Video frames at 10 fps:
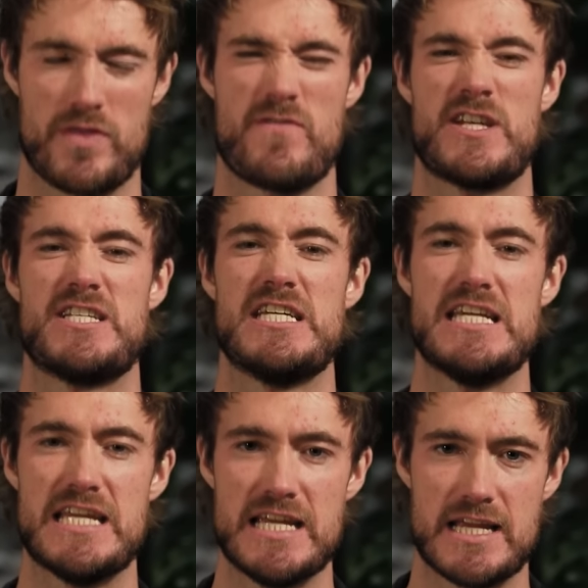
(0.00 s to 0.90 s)
with
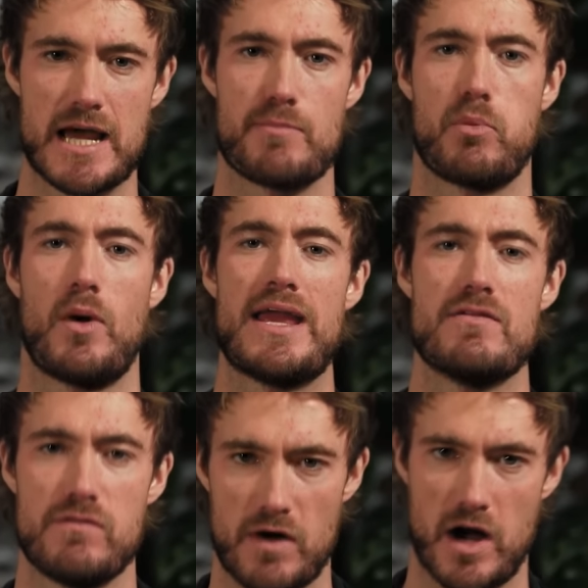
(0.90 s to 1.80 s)
fatigue and
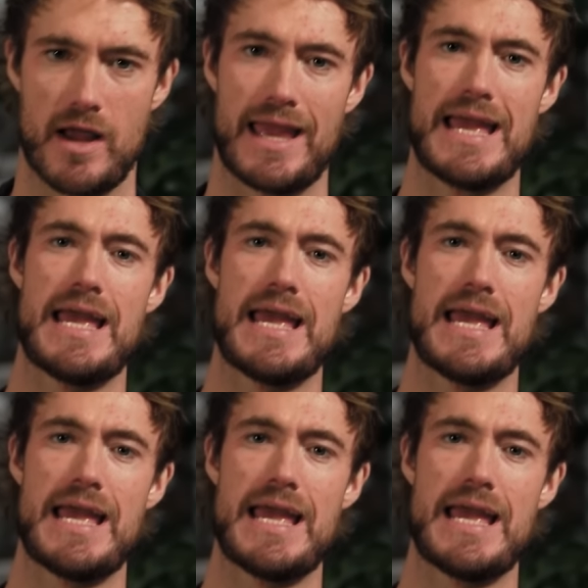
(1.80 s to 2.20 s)
brain fog